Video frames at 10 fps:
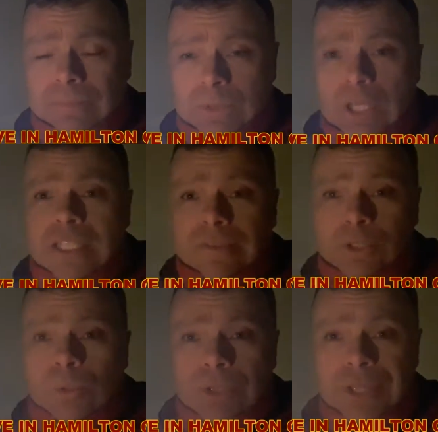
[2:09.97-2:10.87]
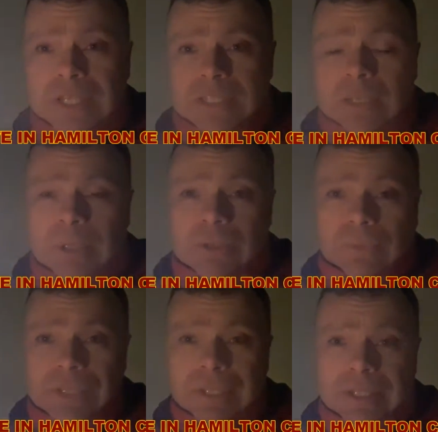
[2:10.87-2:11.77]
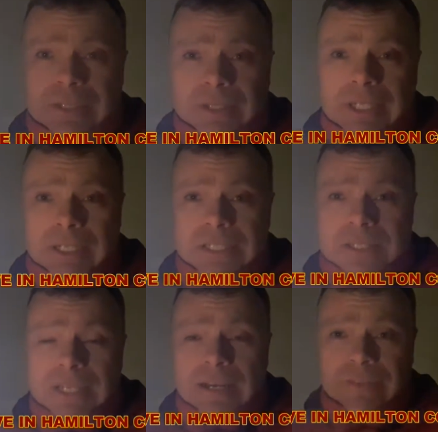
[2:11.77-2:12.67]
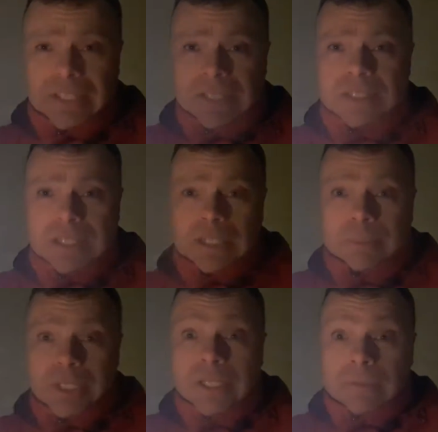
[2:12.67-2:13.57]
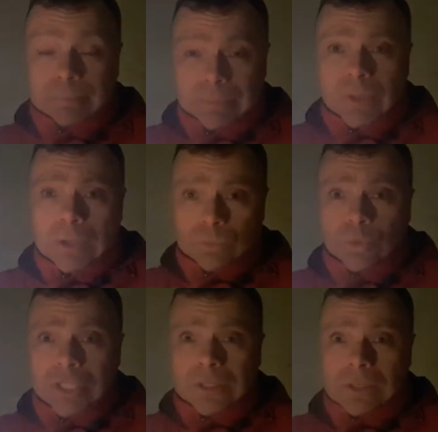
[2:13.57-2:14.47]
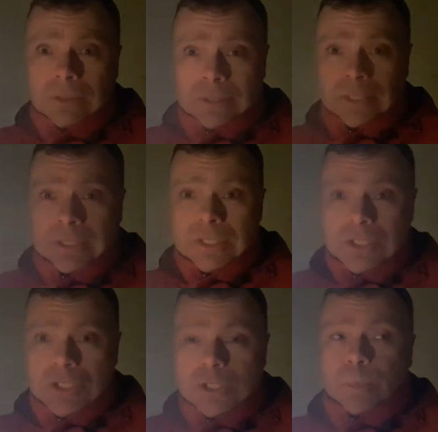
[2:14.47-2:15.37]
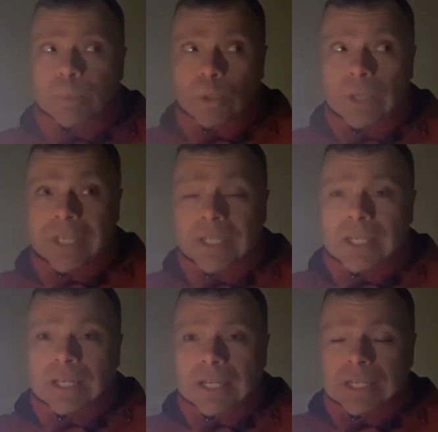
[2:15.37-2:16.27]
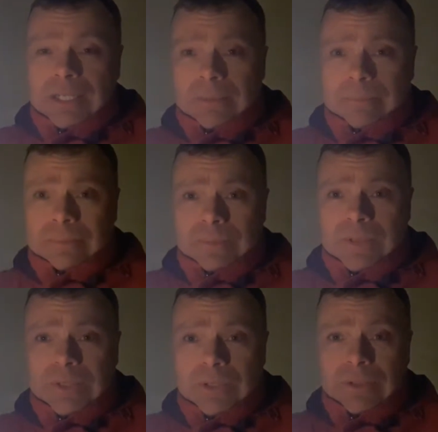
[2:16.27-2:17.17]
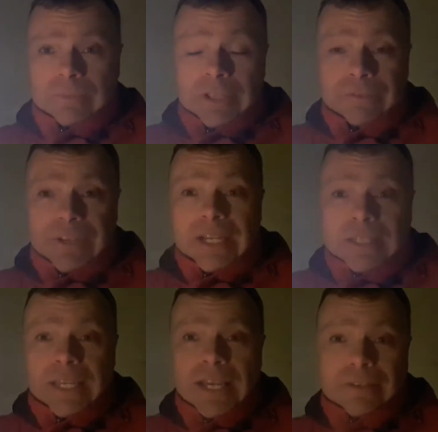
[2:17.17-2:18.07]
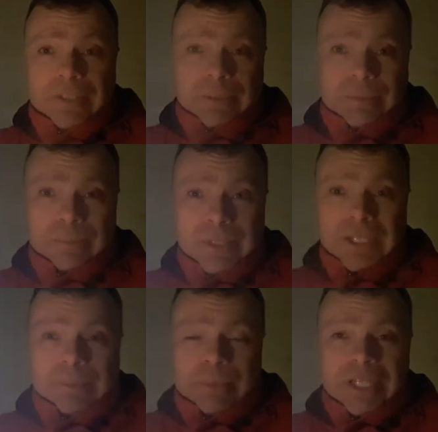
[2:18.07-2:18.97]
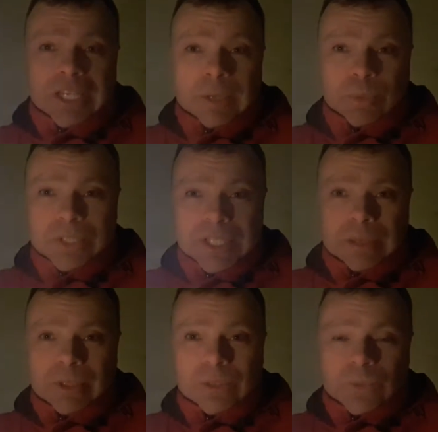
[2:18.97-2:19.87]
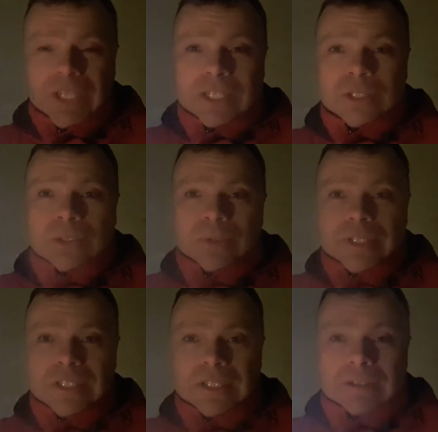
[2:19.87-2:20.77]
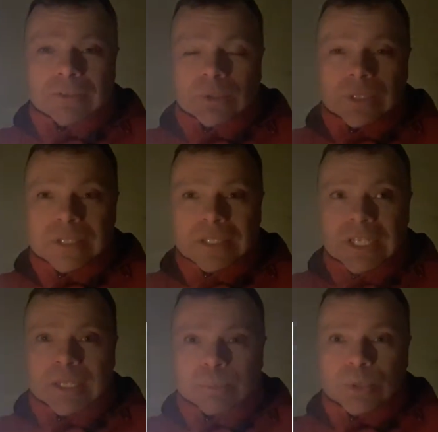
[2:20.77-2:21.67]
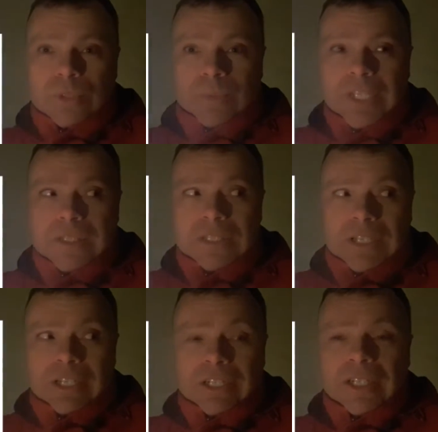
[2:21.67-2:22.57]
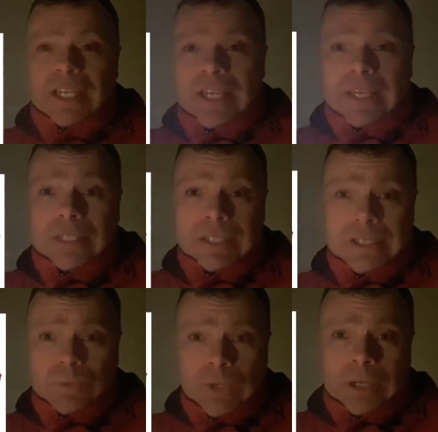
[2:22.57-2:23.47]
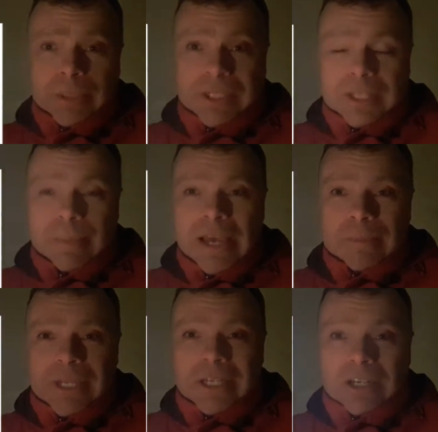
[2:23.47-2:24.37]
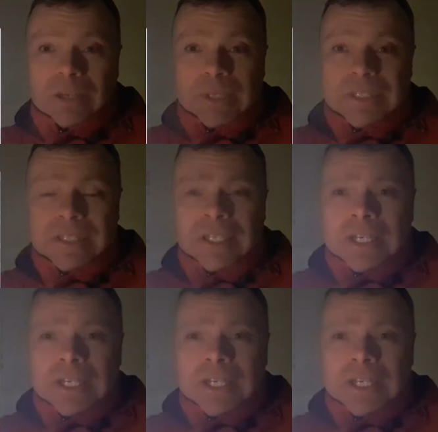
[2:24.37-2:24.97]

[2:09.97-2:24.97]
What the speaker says: lots of cool things come out with having his son being a real Superboy. In fact, they have him meeting up with Damian Wayne, who is, of course, Bruce Wayne's son, and is Robin in the Batman comics.